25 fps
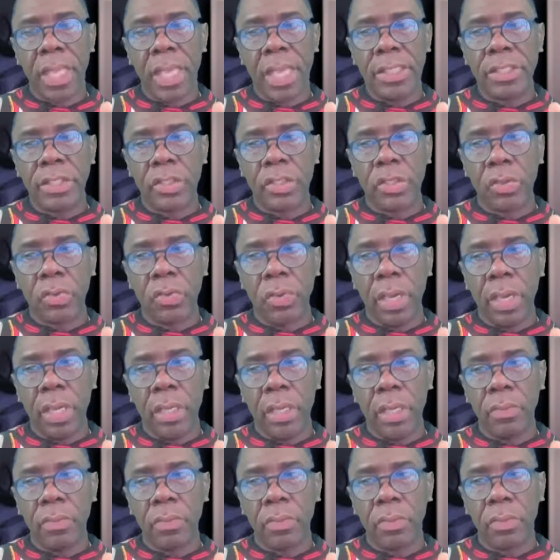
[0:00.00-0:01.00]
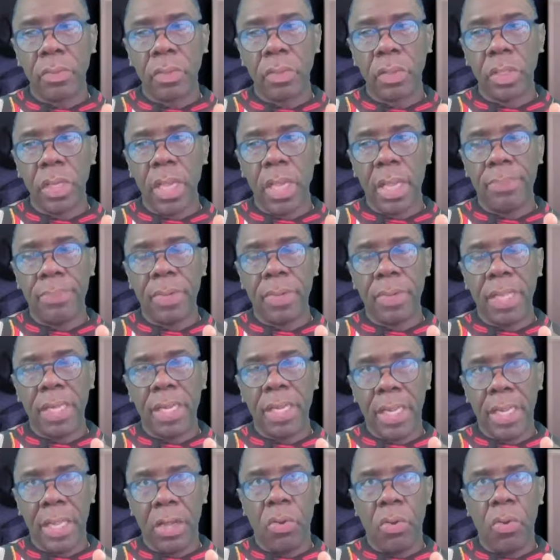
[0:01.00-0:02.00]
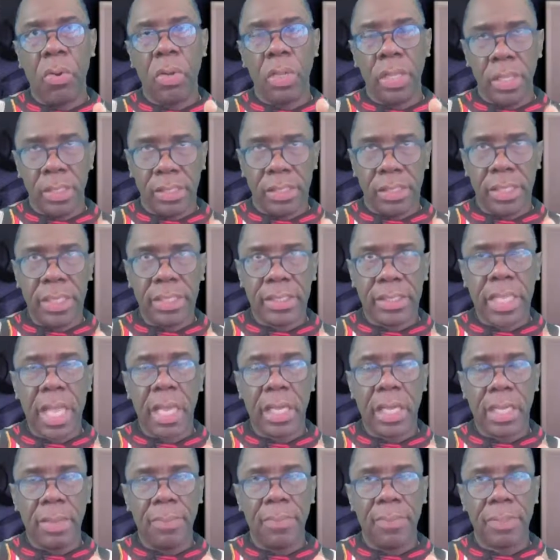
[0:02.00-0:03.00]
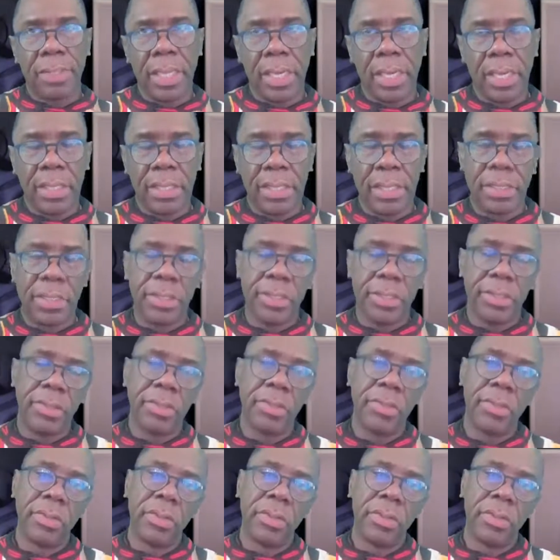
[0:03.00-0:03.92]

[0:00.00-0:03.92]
Instagram or TikTok? I put that up there too.